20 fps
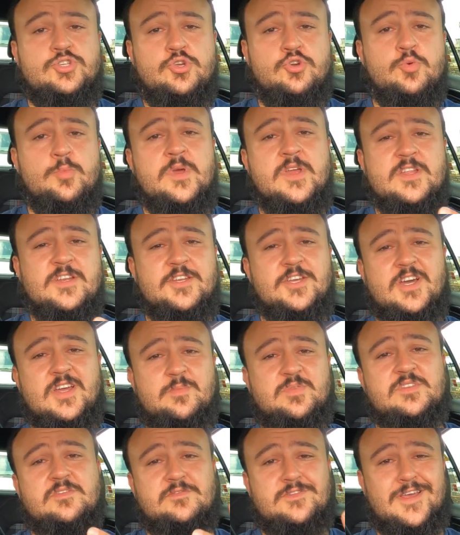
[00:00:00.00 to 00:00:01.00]
two main
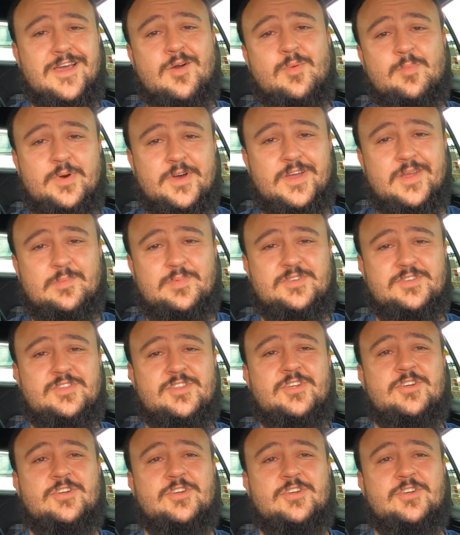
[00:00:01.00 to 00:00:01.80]
types of downpipes.